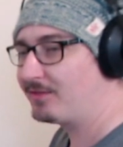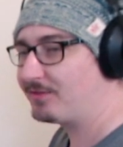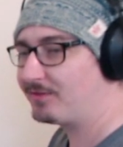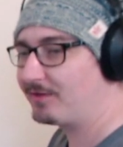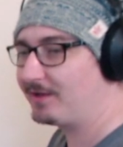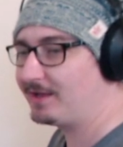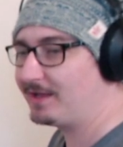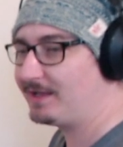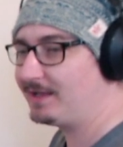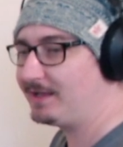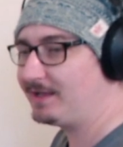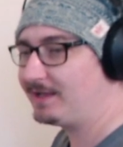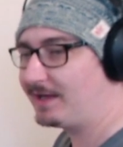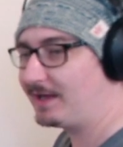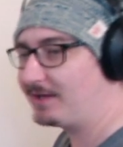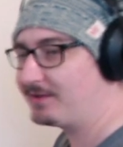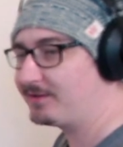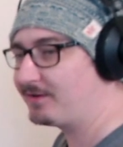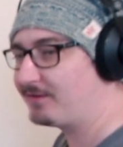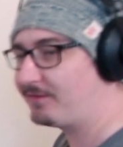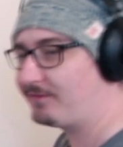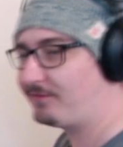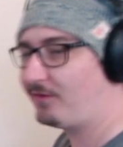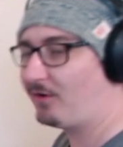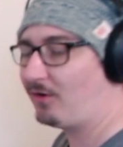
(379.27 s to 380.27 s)
3
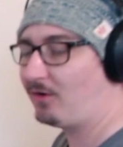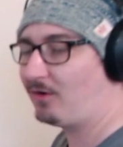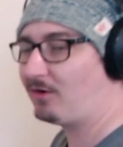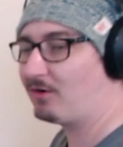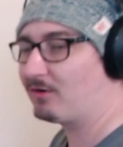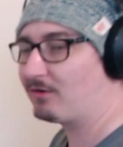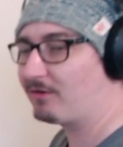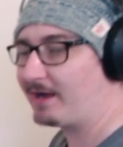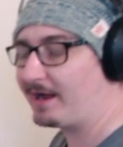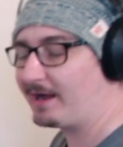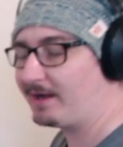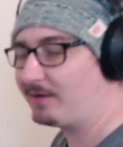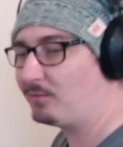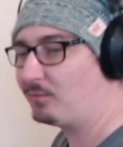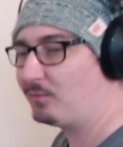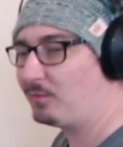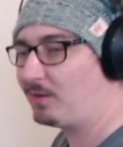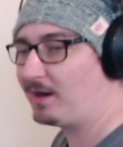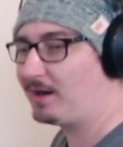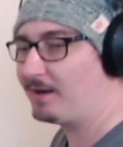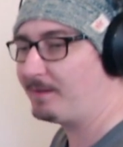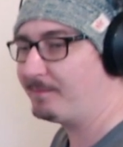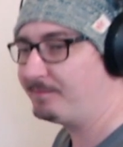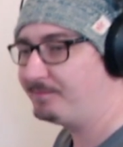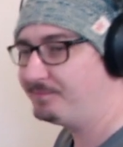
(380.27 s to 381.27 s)
and a 4 and
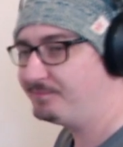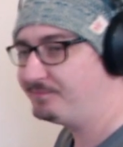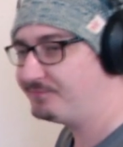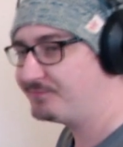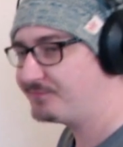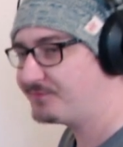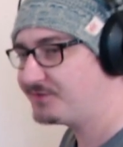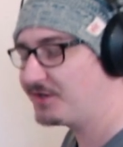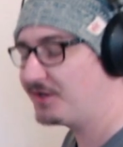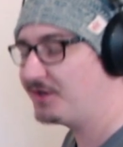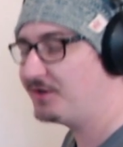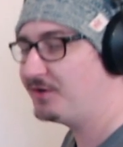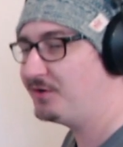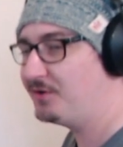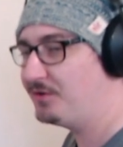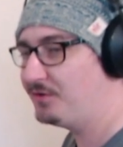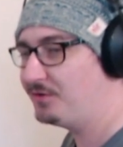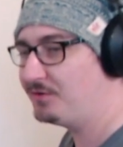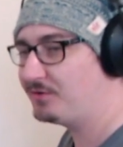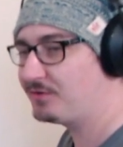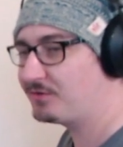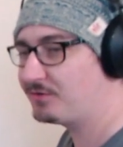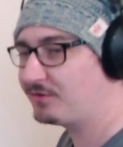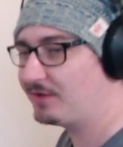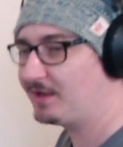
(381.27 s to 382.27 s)
1 2
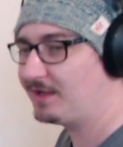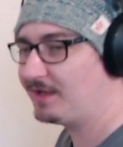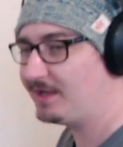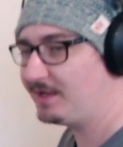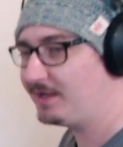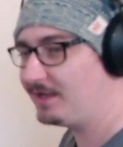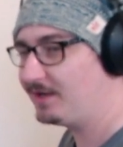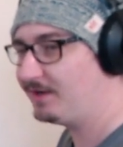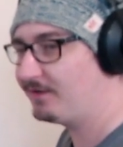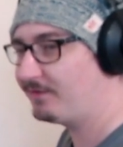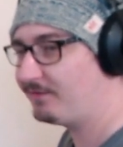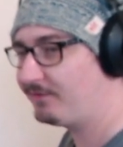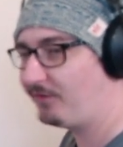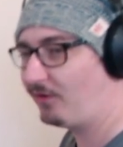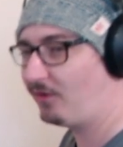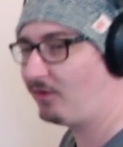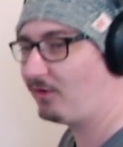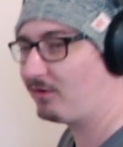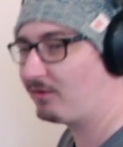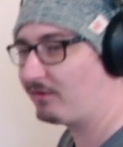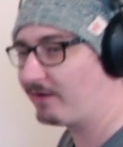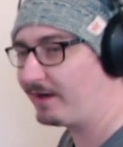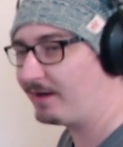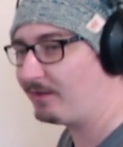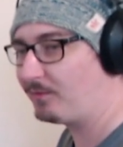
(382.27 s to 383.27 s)
3
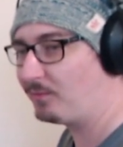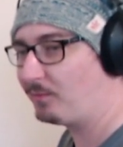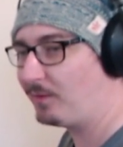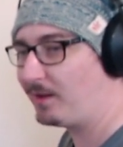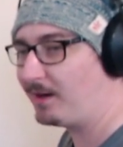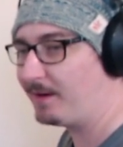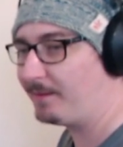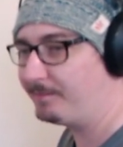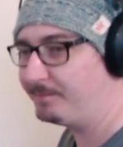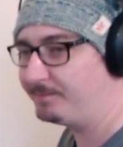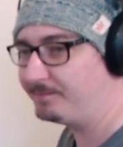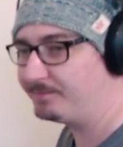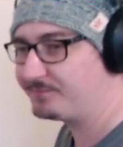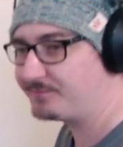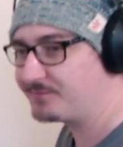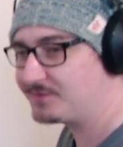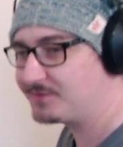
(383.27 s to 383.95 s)
4 and 1.